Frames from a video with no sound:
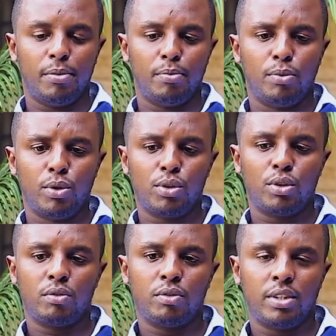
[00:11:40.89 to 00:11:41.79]
most
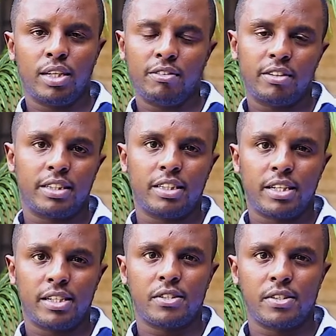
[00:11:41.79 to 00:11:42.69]
of African
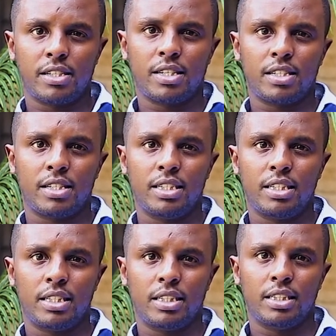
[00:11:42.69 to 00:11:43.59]
countries are
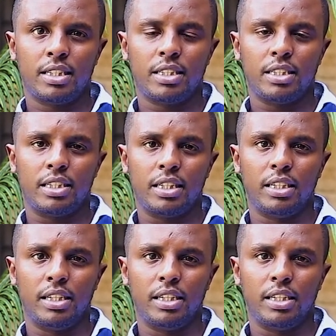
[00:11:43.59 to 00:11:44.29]
still uh,